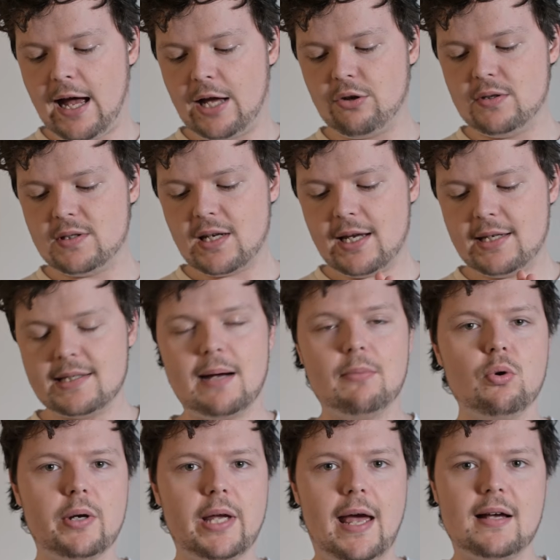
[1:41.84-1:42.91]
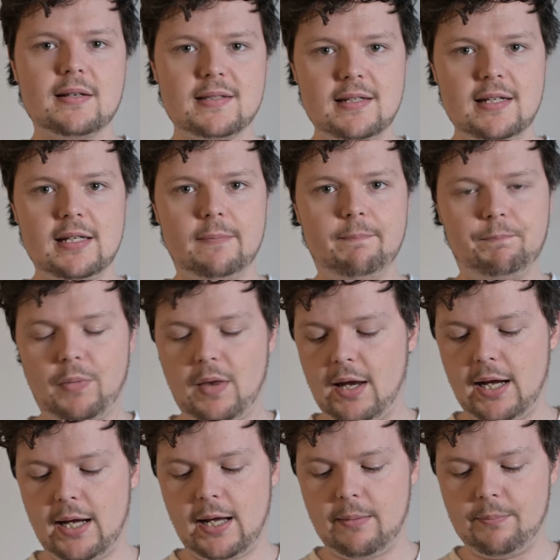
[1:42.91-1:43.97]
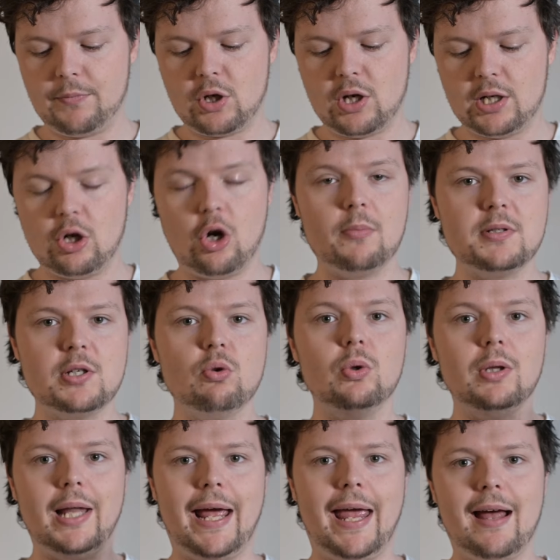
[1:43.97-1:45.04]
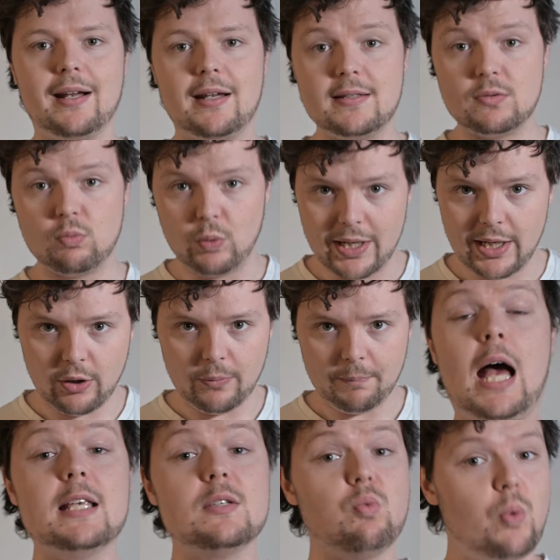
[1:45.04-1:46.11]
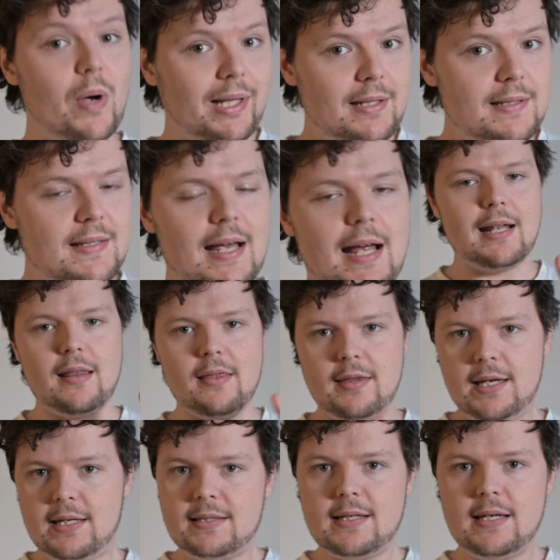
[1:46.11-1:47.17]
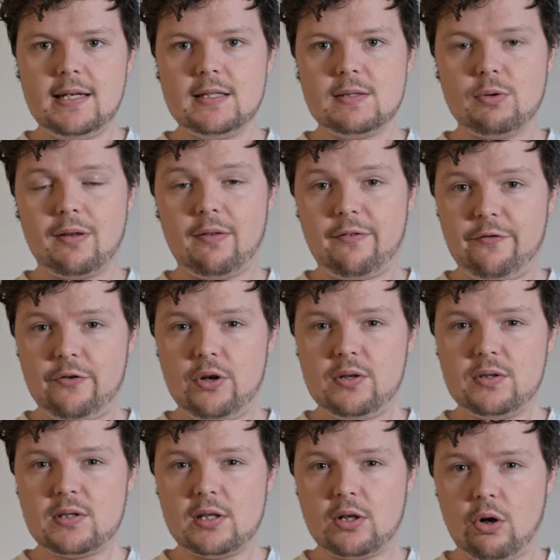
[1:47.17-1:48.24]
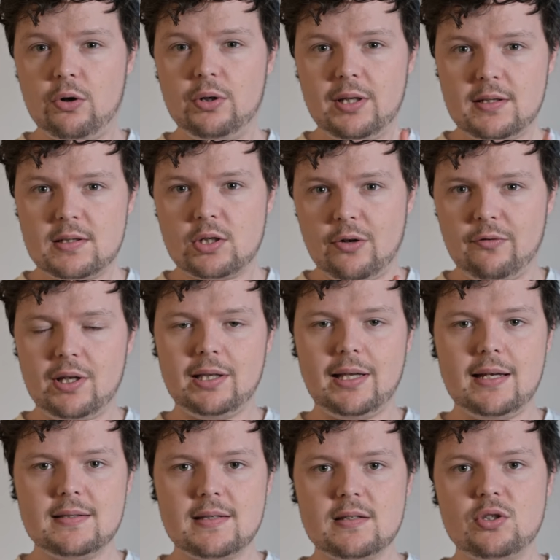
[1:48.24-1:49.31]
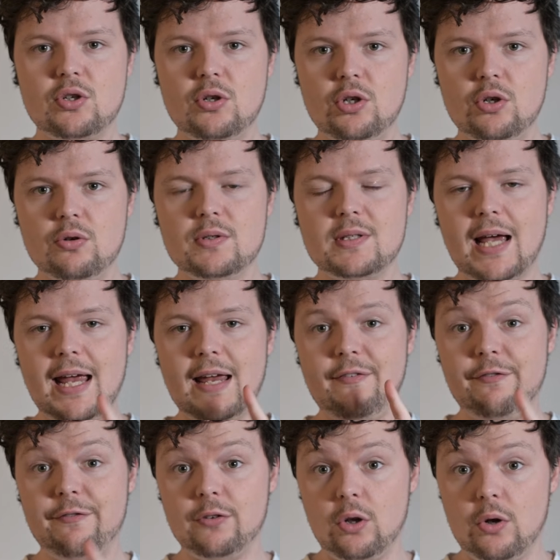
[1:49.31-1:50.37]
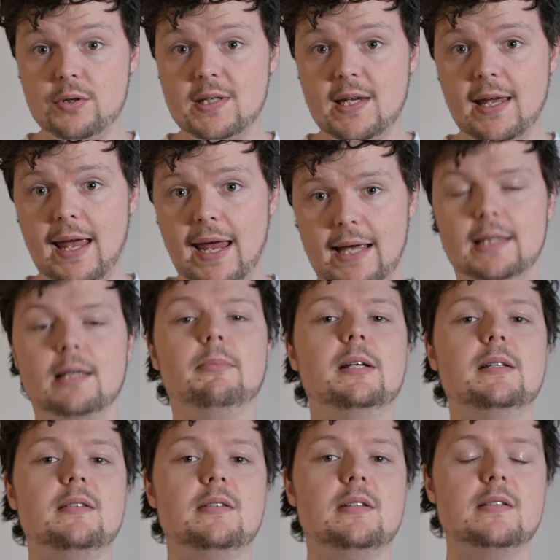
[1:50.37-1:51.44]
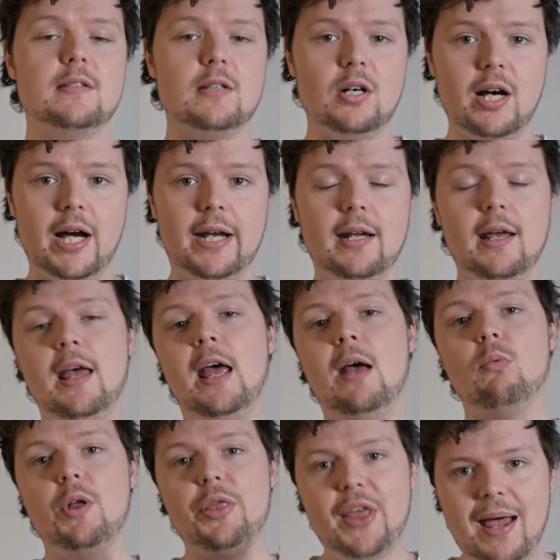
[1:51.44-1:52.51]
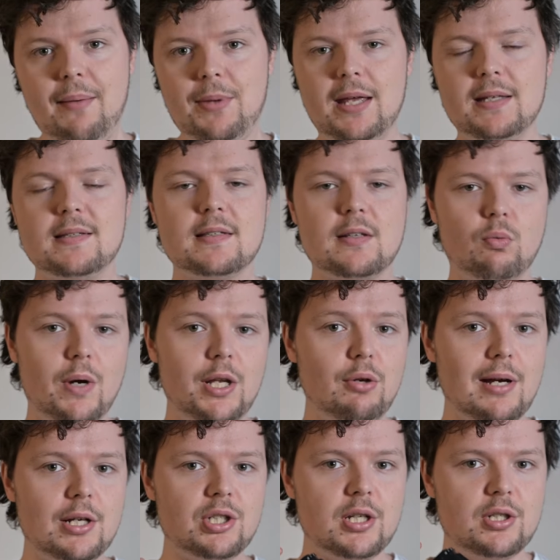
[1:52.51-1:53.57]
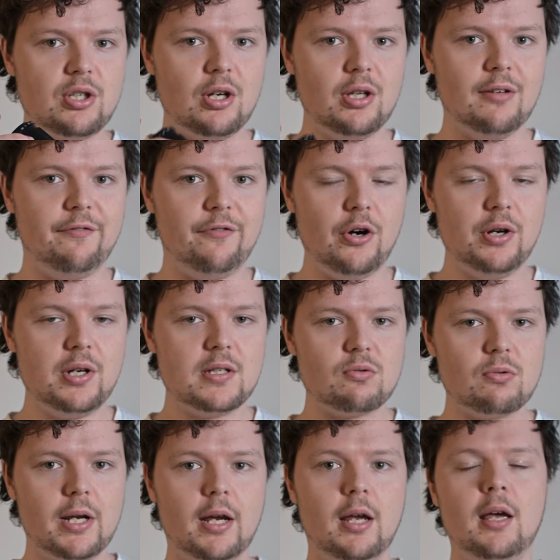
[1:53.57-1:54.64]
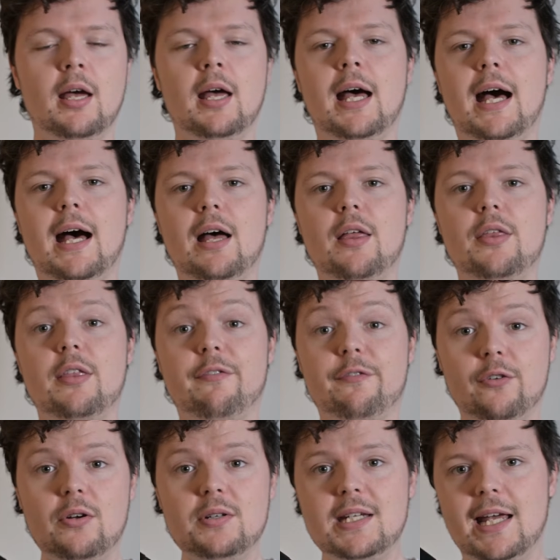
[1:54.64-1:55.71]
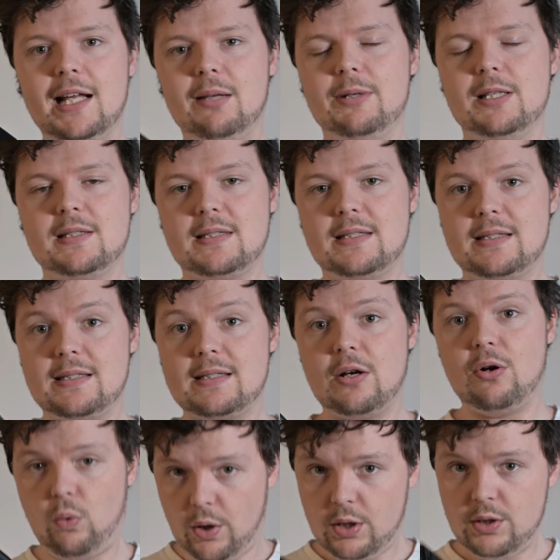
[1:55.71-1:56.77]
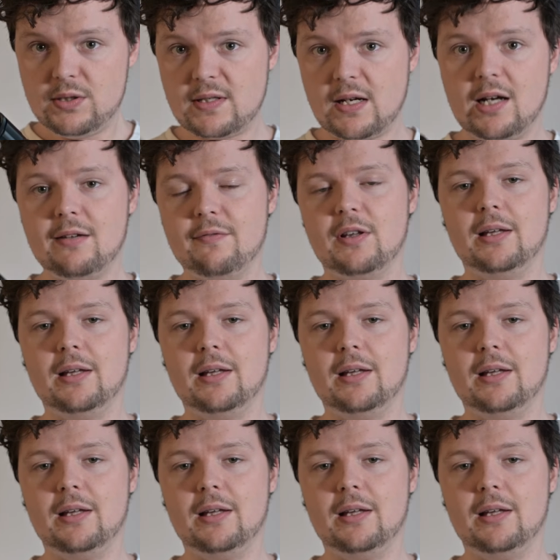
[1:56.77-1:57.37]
using a double Gaussian kind of optical layout as well. As well as that, this is one of the first and only Soviet lenses to use a floating element design. And what that means is that when you actually turn the focus ring, the floating elements inside of the